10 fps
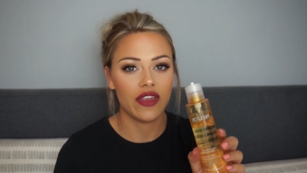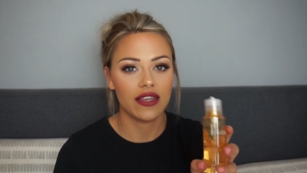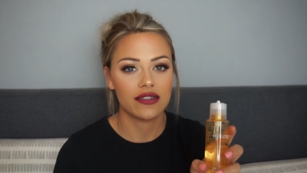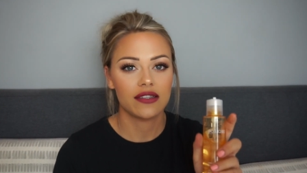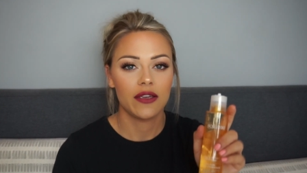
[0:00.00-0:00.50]

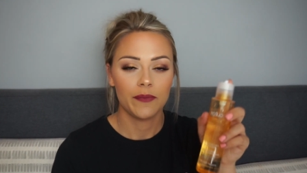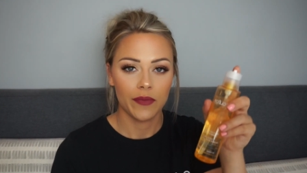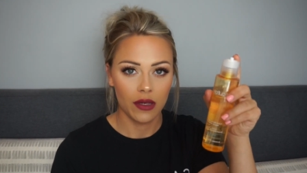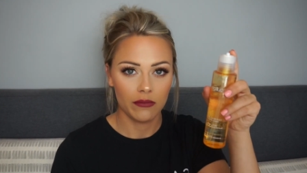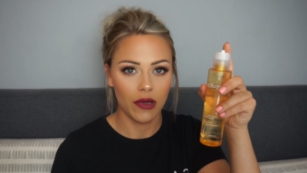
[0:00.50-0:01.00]
this.
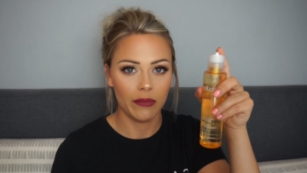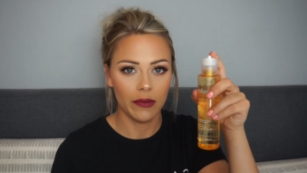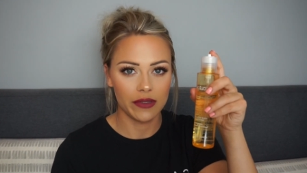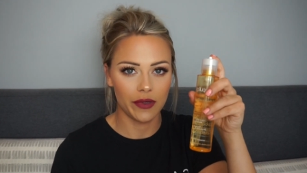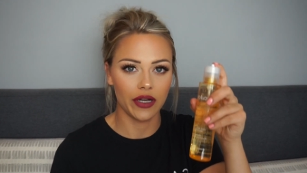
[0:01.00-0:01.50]
My
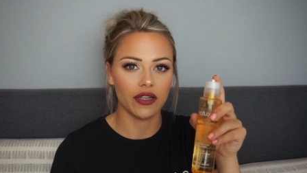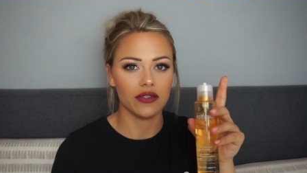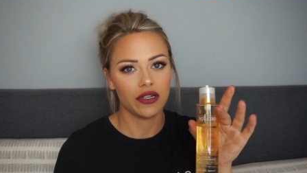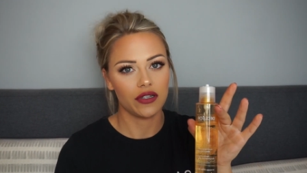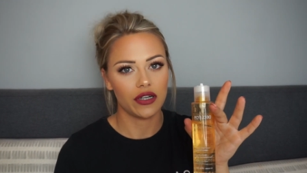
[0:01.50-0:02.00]
pump's
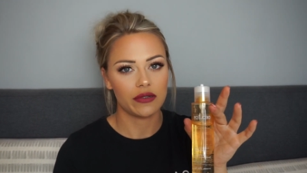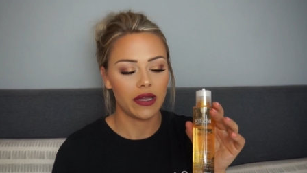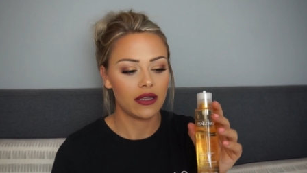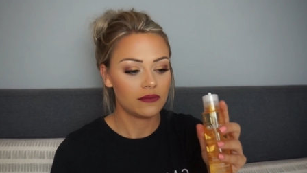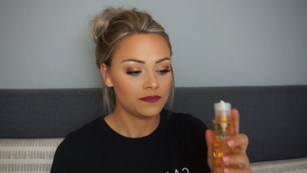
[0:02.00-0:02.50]
broken, don't judge me.